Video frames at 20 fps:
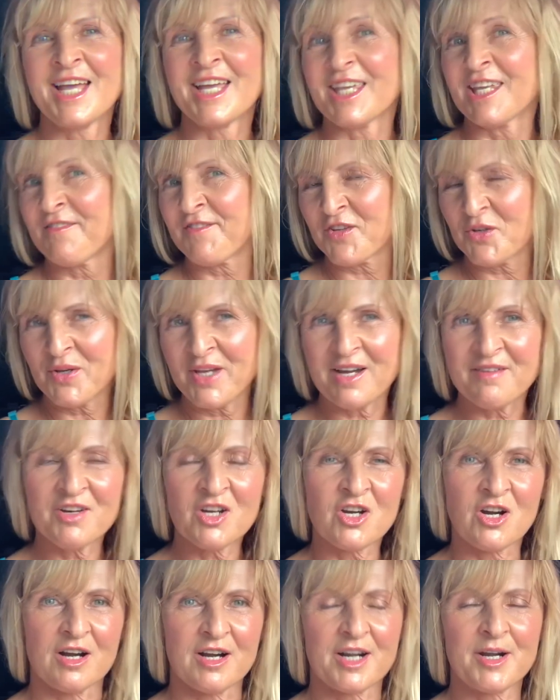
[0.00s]
If you have a
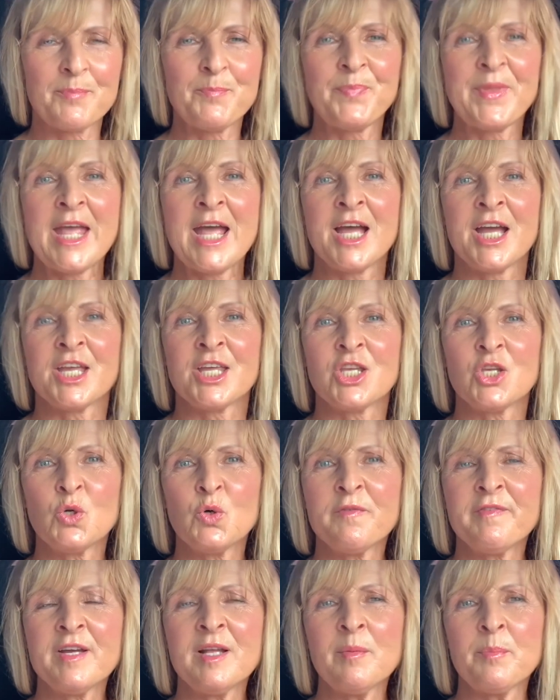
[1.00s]
car, you
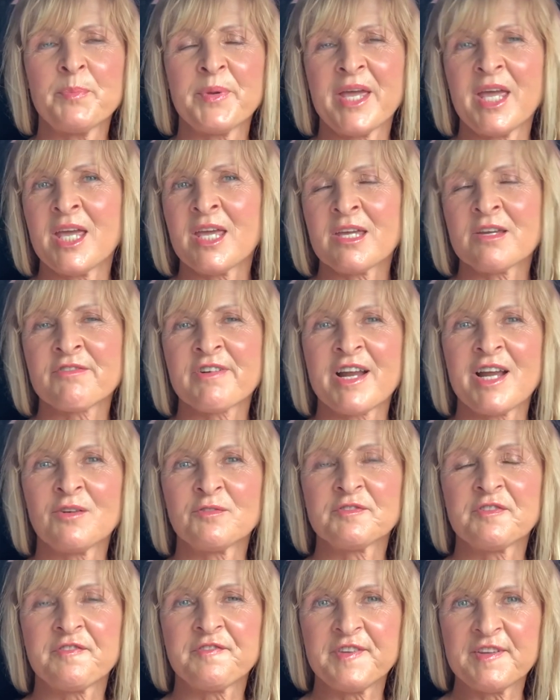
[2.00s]
will pay around
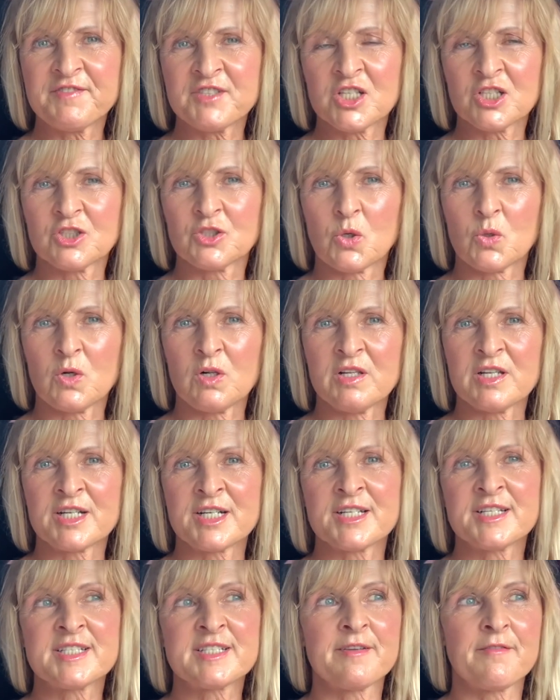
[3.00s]

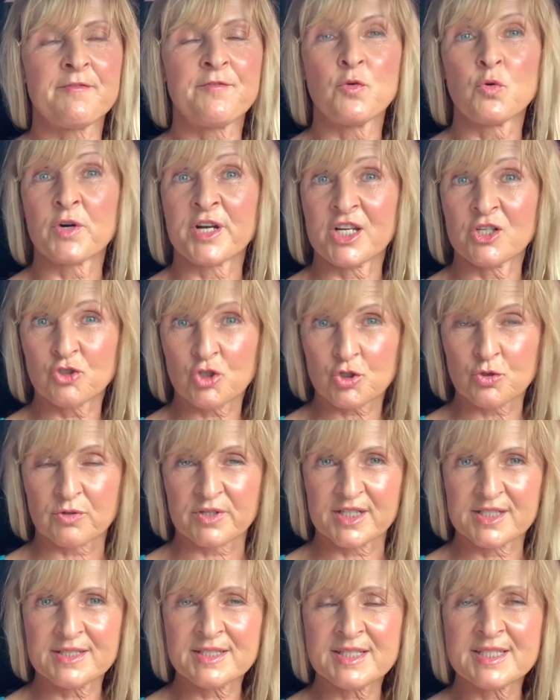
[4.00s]
$50 for
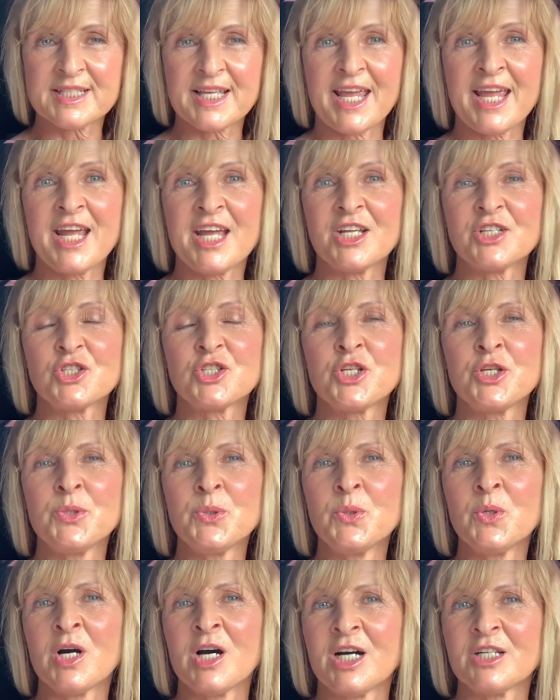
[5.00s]
insurance and
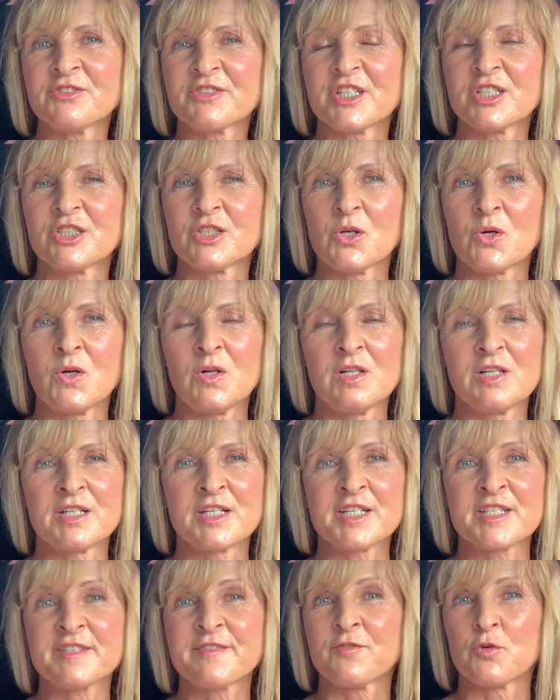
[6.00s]

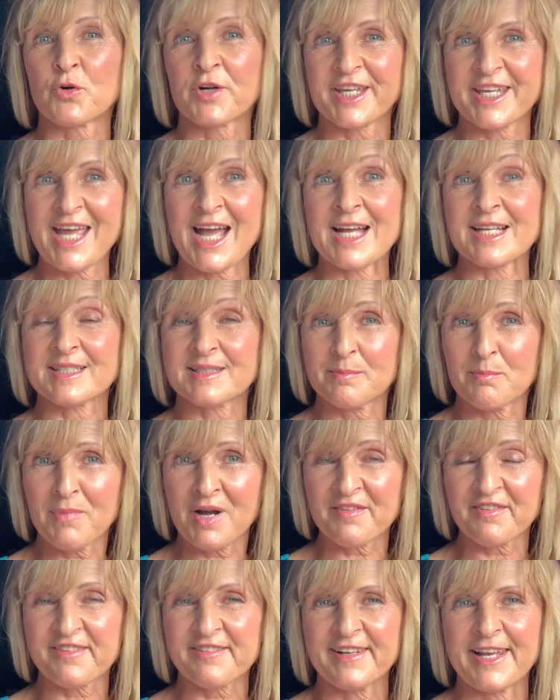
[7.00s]
$200 for gas
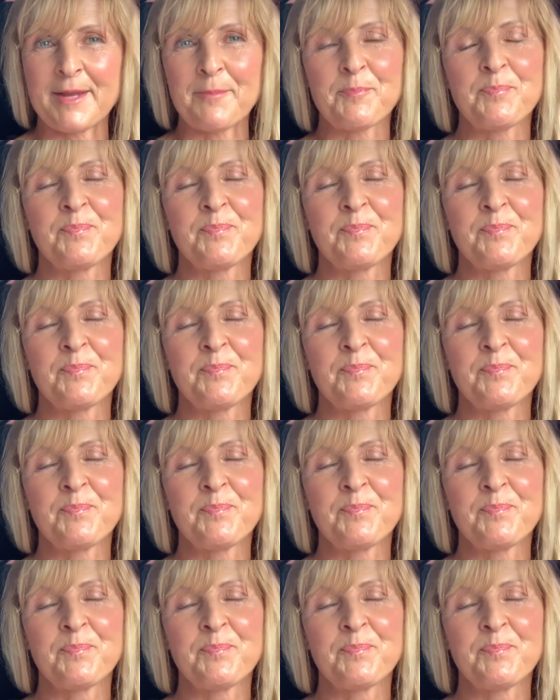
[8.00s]
monthly.